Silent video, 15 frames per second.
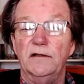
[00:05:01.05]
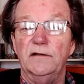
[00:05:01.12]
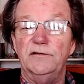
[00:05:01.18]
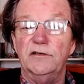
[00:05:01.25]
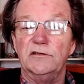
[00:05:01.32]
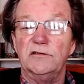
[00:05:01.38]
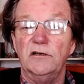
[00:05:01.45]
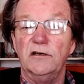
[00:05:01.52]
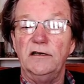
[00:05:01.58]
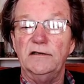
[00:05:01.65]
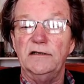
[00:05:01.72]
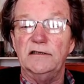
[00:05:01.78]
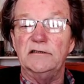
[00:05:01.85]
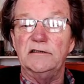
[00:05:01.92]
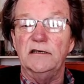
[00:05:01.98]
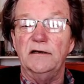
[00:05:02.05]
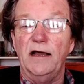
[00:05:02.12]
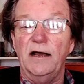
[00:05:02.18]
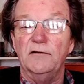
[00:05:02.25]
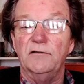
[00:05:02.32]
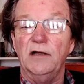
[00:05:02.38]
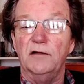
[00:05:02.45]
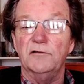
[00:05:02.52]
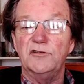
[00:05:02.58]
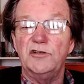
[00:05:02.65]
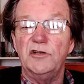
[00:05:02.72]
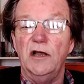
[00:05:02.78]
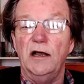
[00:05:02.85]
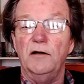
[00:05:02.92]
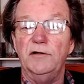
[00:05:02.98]
Just look at this and how
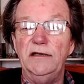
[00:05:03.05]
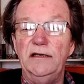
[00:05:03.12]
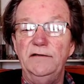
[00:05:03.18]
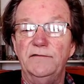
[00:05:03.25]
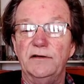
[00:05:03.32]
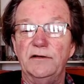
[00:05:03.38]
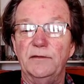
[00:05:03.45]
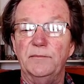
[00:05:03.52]
even the